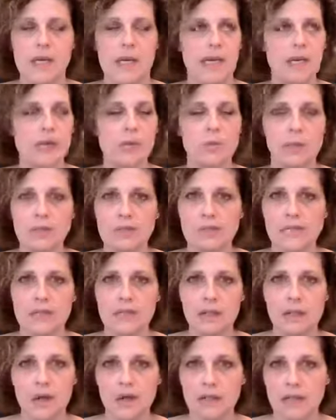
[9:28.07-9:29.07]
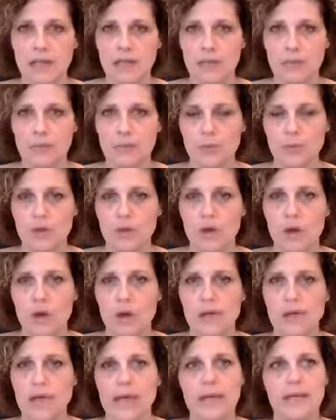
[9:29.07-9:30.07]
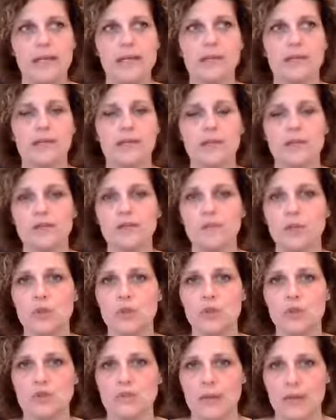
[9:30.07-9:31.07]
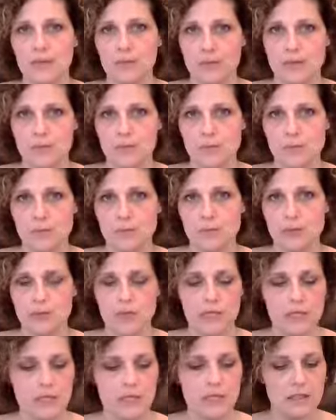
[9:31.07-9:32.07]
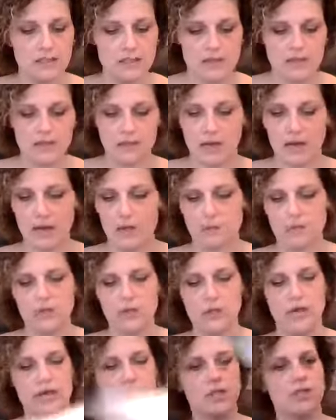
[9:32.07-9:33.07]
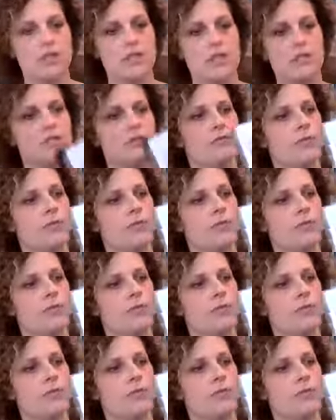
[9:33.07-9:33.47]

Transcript: It won't take long to get through it all, and it'll give you time management strategies